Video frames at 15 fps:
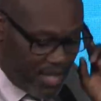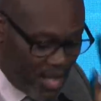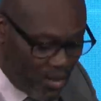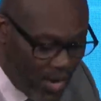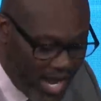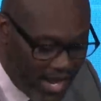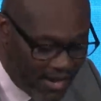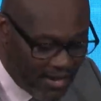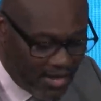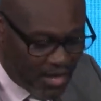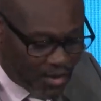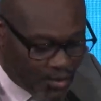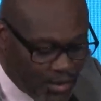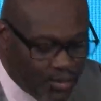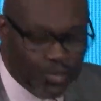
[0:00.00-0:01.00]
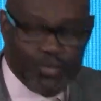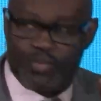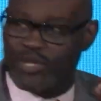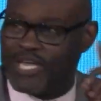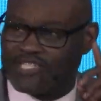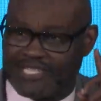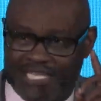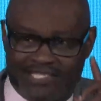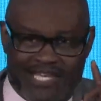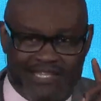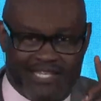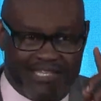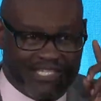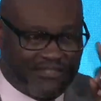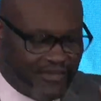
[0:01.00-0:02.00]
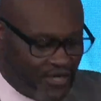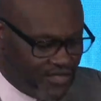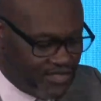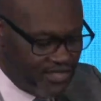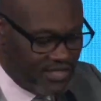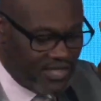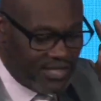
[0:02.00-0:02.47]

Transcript: aware. Let's get to this verse.